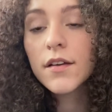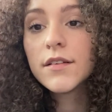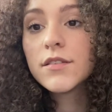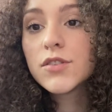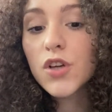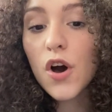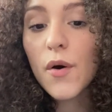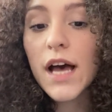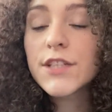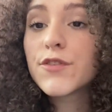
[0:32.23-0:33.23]
So,
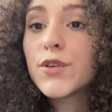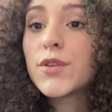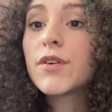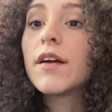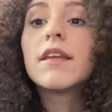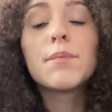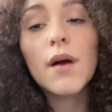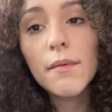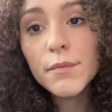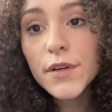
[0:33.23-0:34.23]
as for the
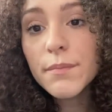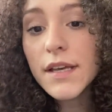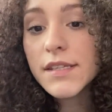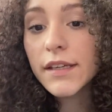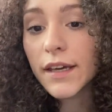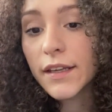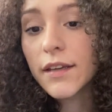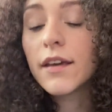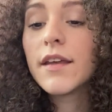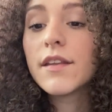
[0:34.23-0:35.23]
problem we're investigating,
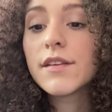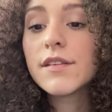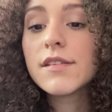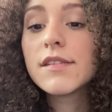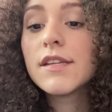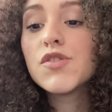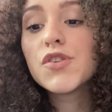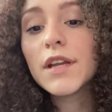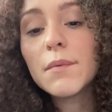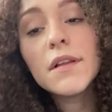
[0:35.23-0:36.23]
it is the
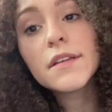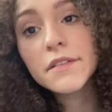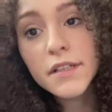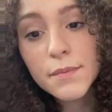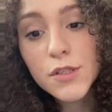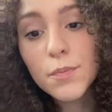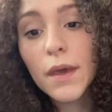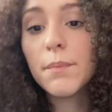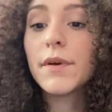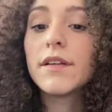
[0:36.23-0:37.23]
sustainable alternatives to
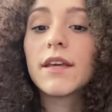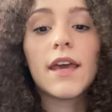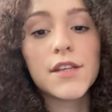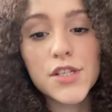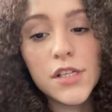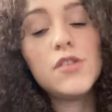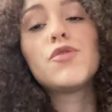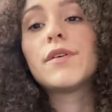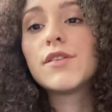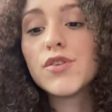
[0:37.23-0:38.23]
paper in the kitchen to
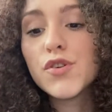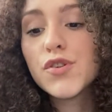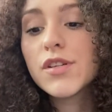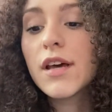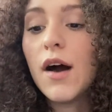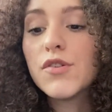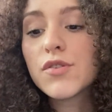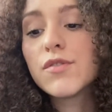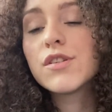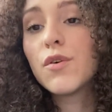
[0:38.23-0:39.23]
reduce
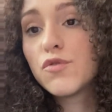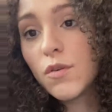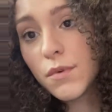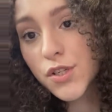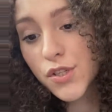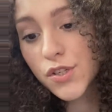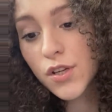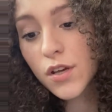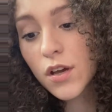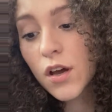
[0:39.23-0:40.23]
household CO2 emissions.
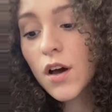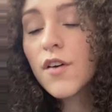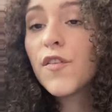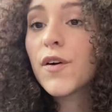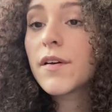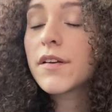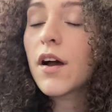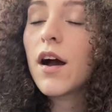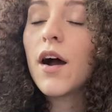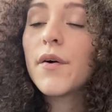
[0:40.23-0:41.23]
For
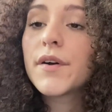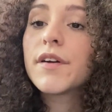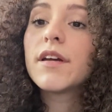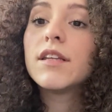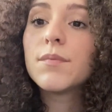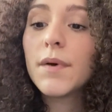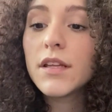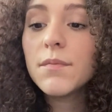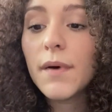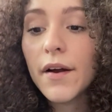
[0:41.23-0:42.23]
our
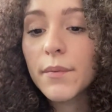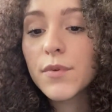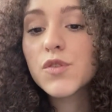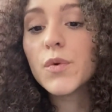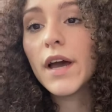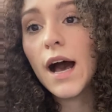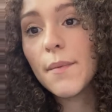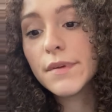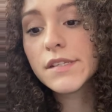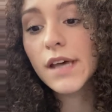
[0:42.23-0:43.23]
independent variables, we have
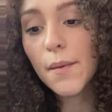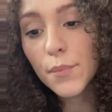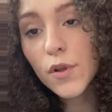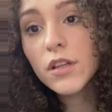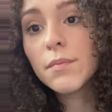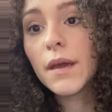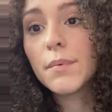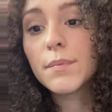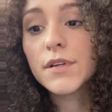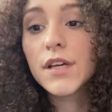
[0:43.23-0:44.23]
the sample, the paper
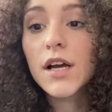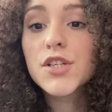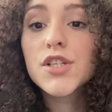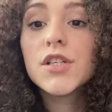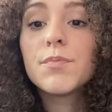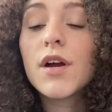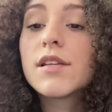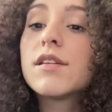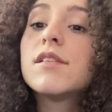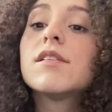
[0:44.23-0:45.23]
production
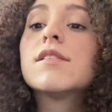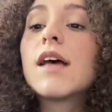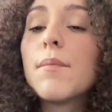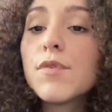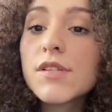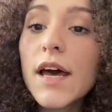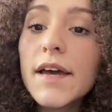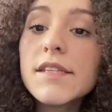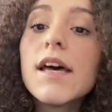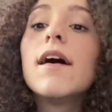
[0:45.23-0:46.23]
process, the sample
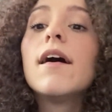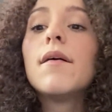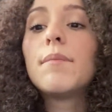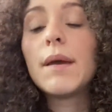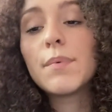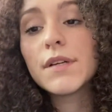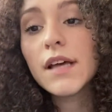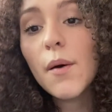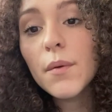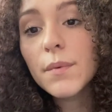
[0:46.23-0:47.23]
size, paper
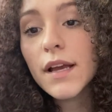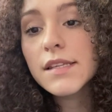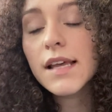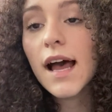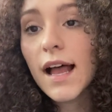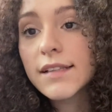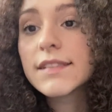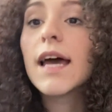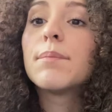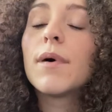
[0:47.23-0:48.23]
towel brands, and
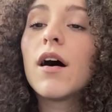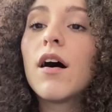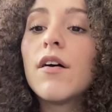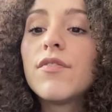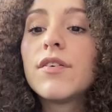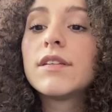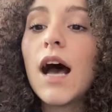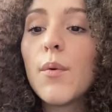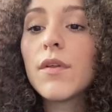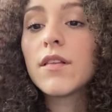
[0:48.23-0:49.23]
type of
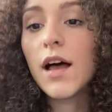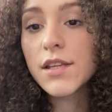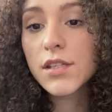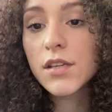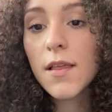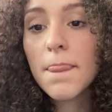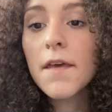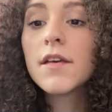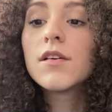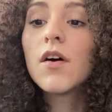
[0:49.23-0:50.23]
towel cloths.
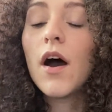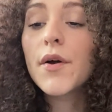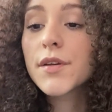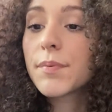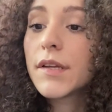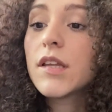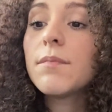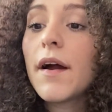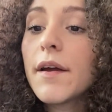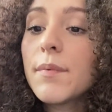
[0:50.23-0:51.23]
Our dependent
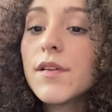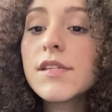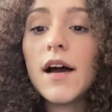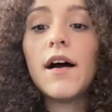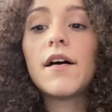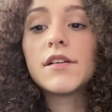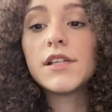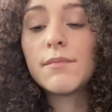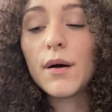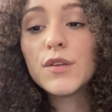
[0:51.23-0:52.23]
variables are the
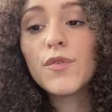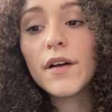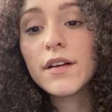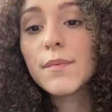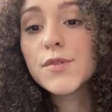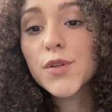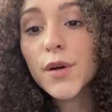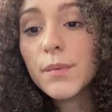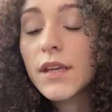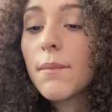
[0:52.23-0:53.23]
amount of water
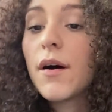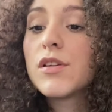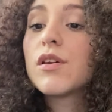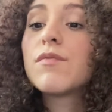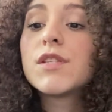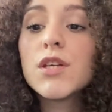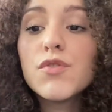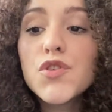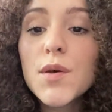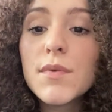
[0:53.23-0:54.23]
absorbed, the amount of
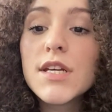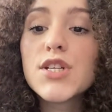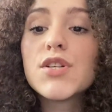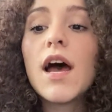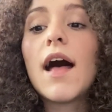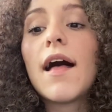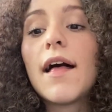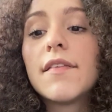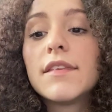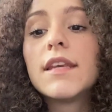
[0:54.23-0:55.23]
CO2 emission,
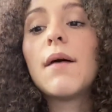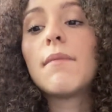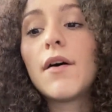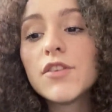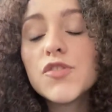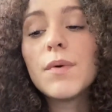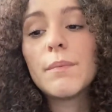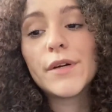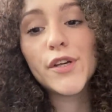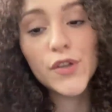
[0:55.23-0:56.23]
and the amount of paper
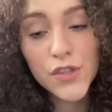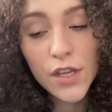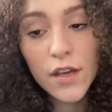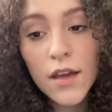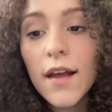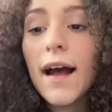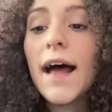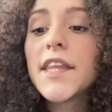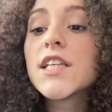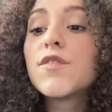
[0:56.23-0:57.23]
used.
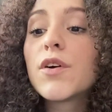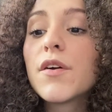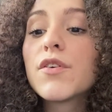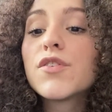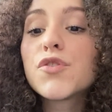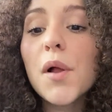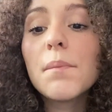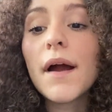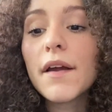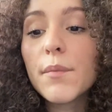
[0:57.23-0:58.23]
And as for our control
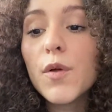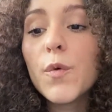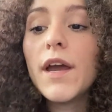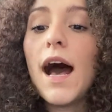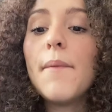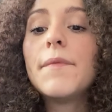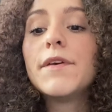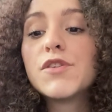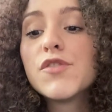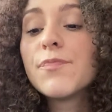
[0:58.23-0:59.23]
variable, we have the
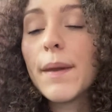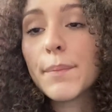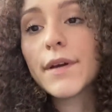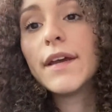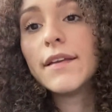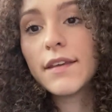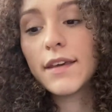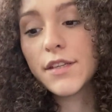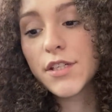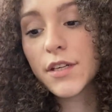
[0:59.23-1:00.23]
use of paper in the
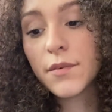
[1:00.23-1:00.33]
kitchen.